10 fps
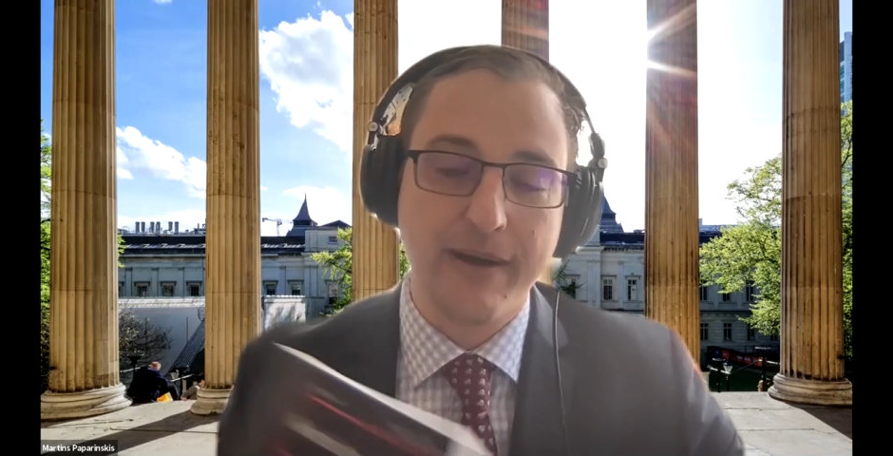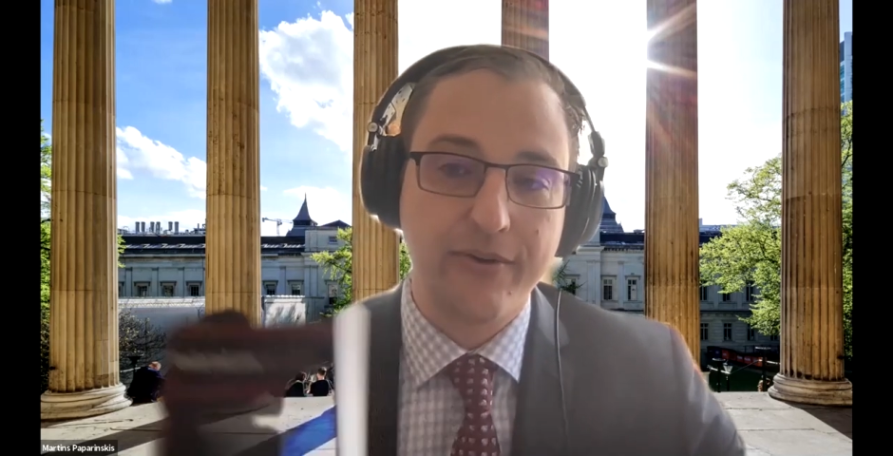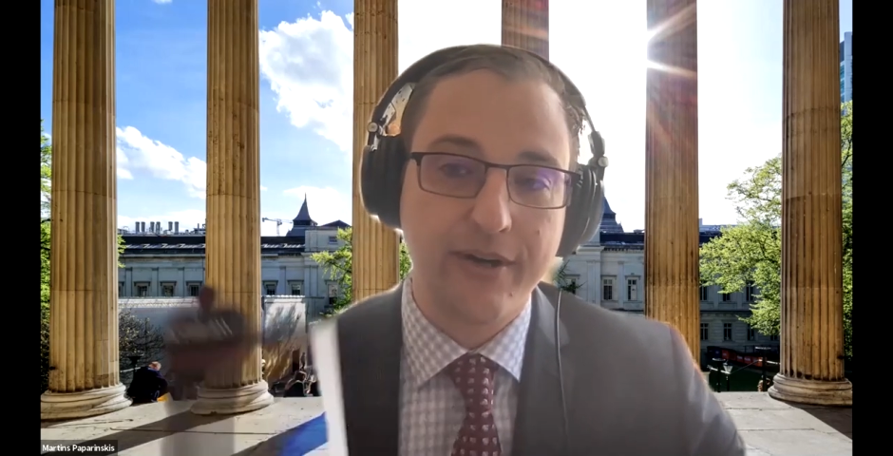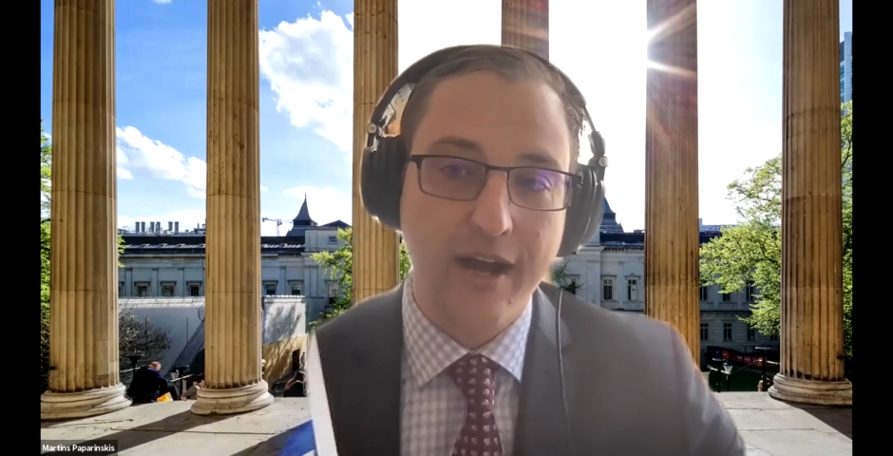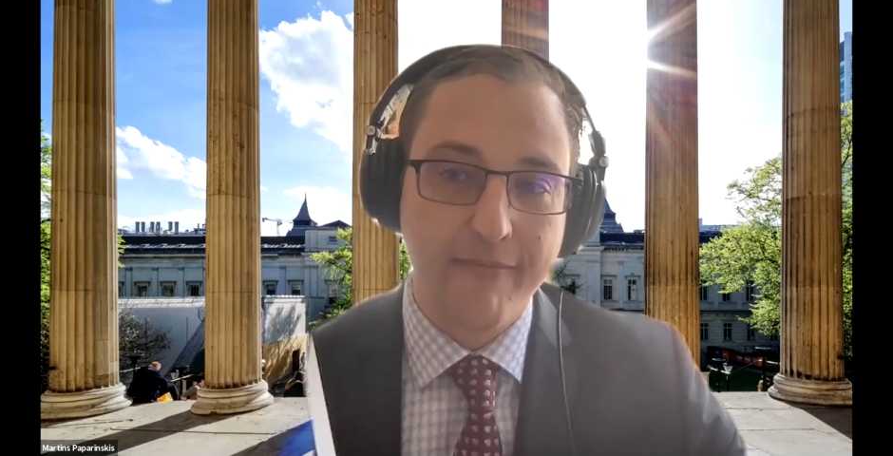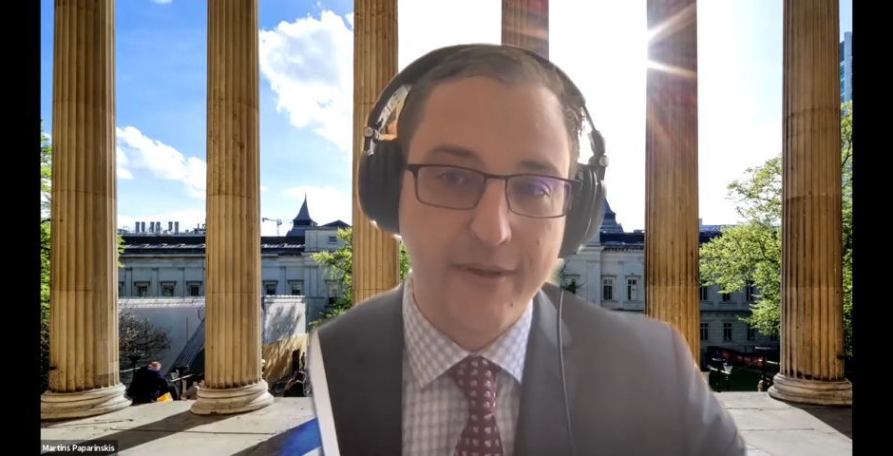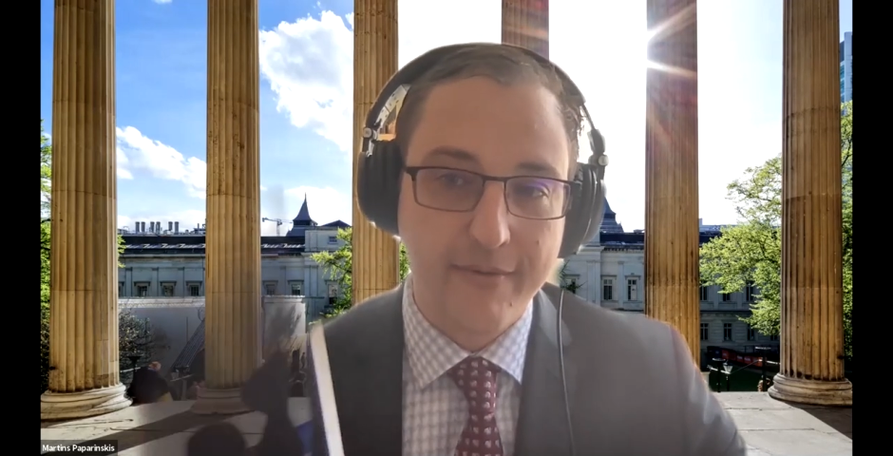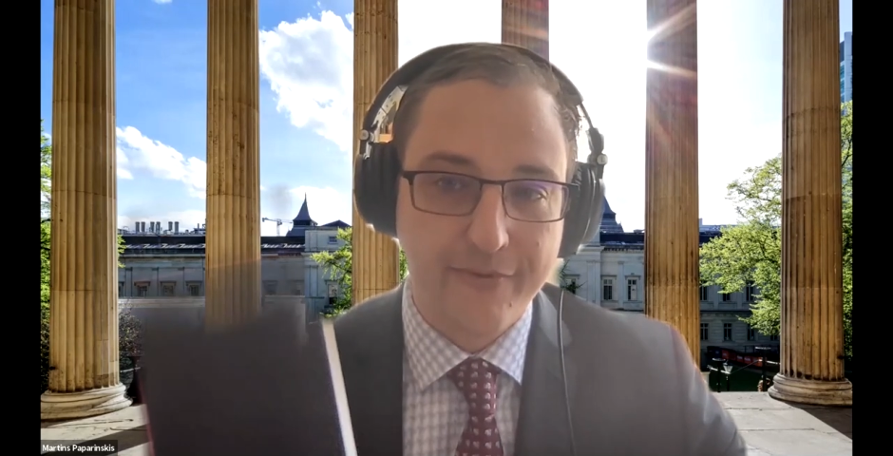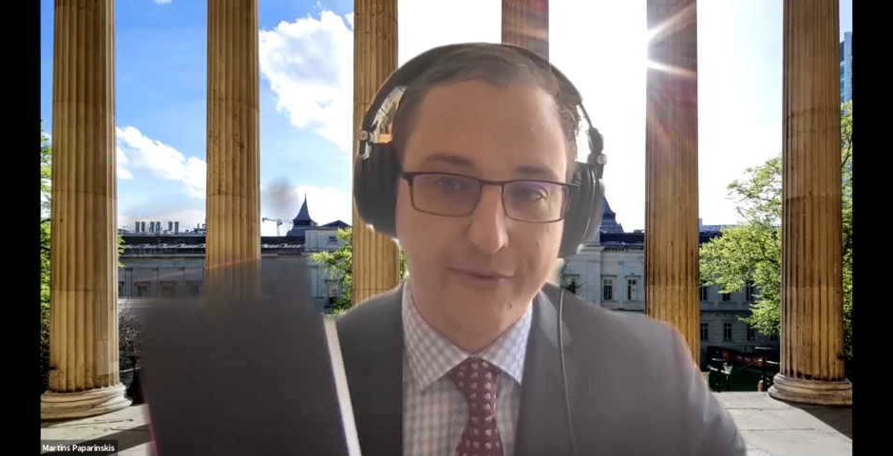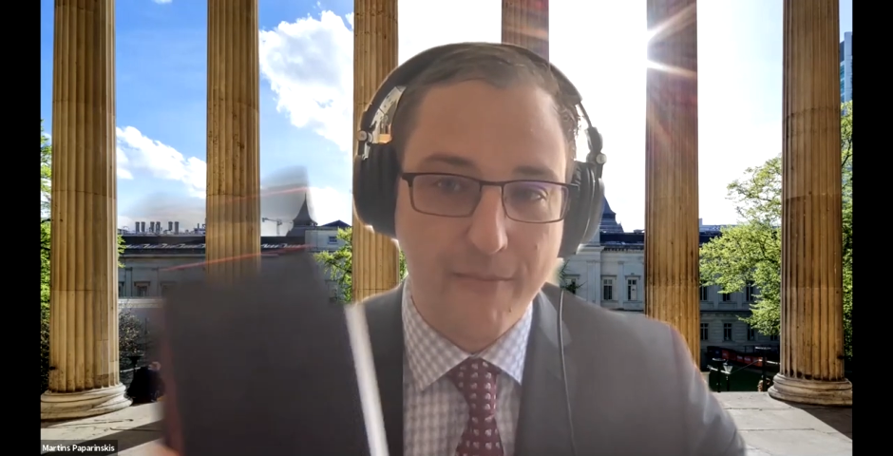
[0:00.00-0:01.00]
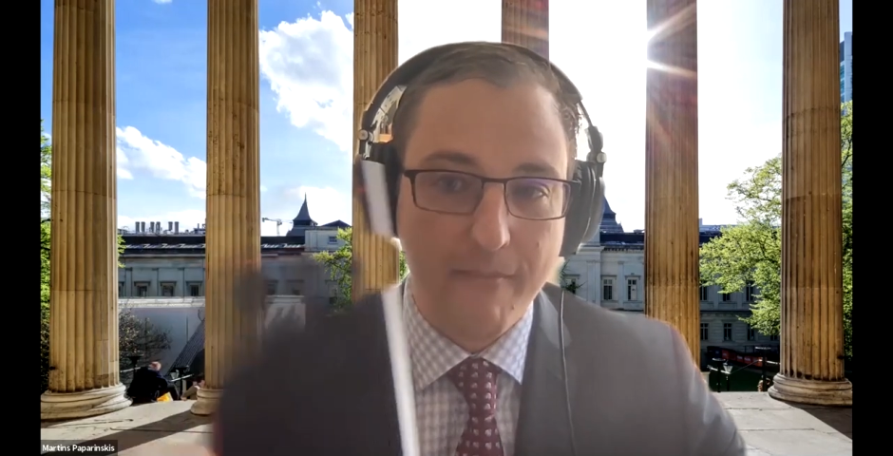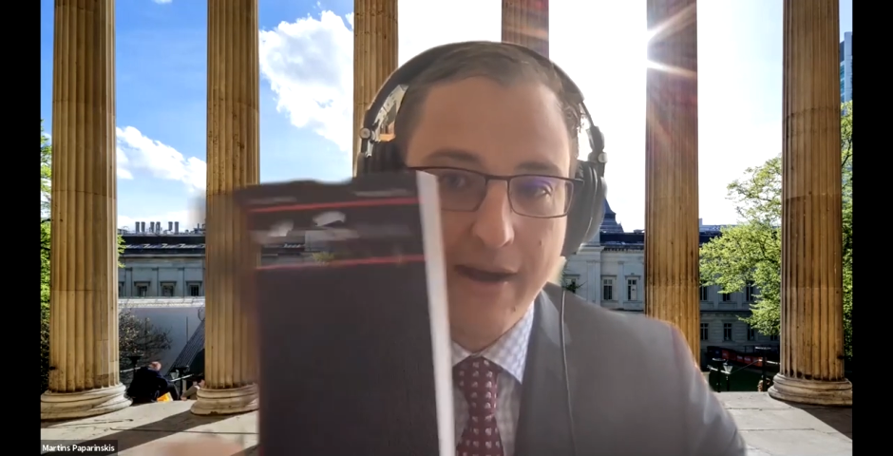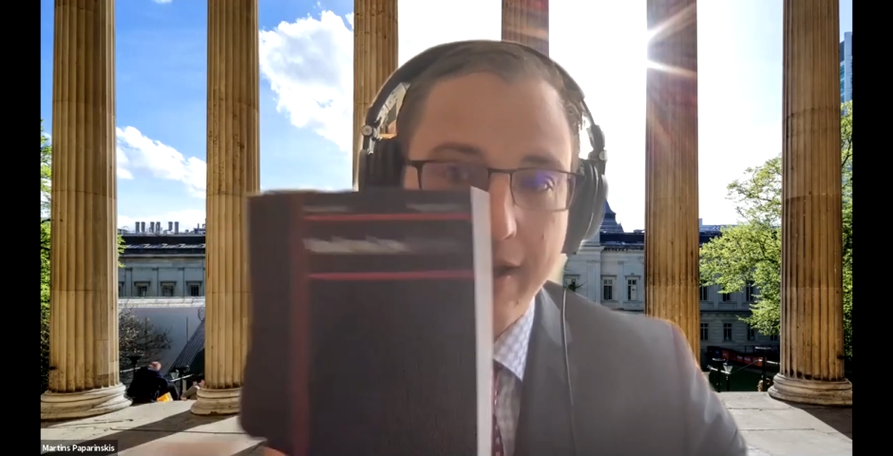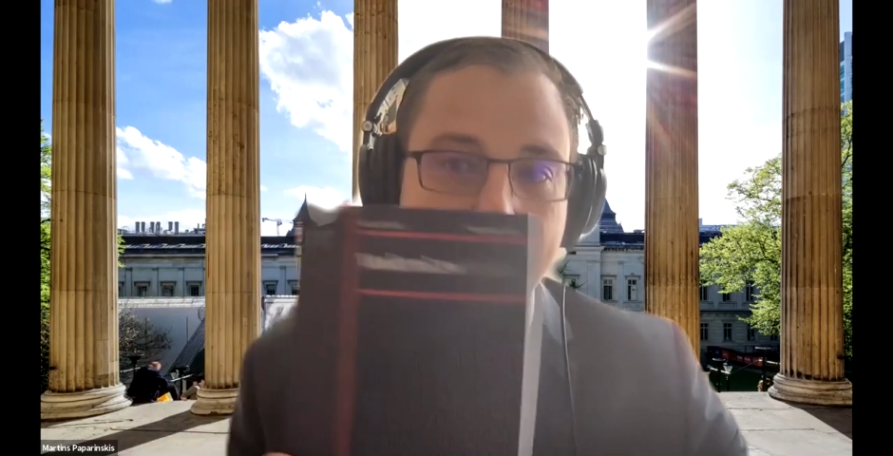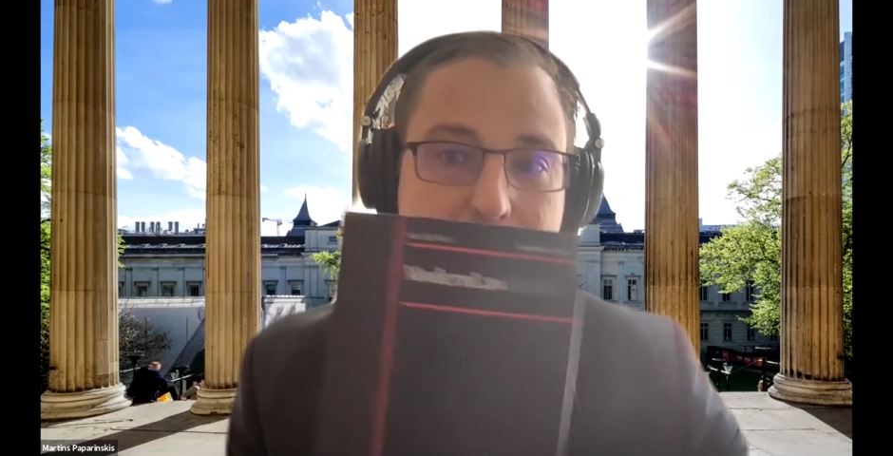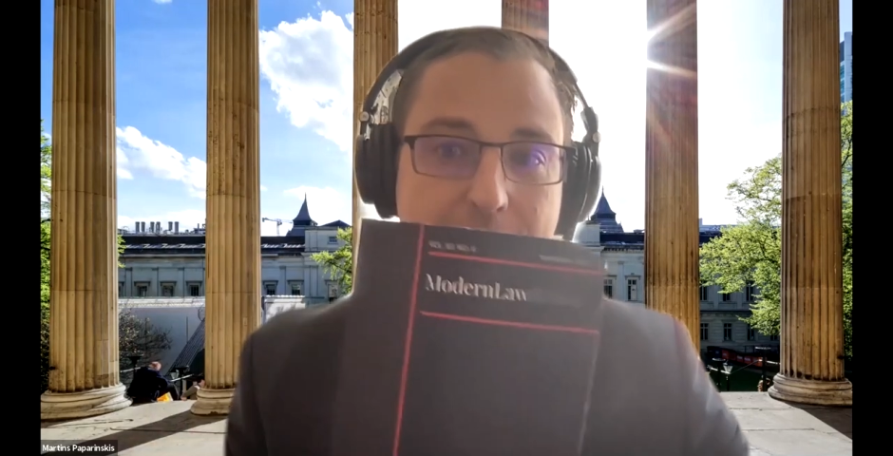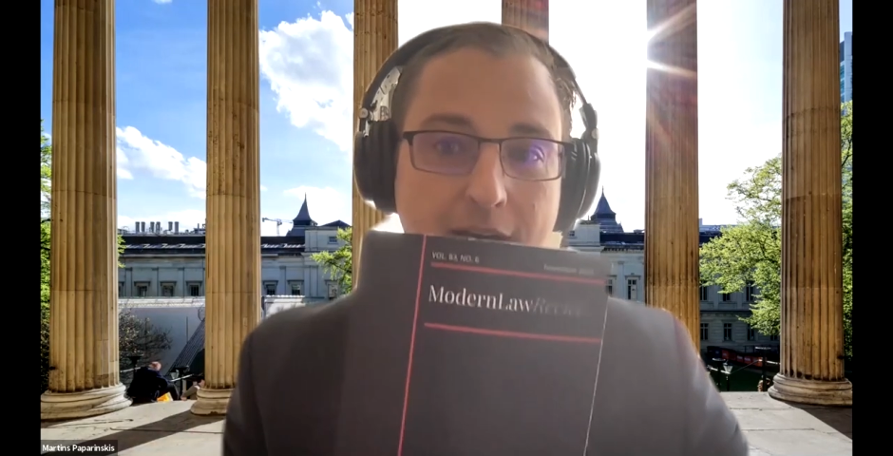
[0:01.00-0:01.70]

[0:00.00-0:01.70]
paragraph from my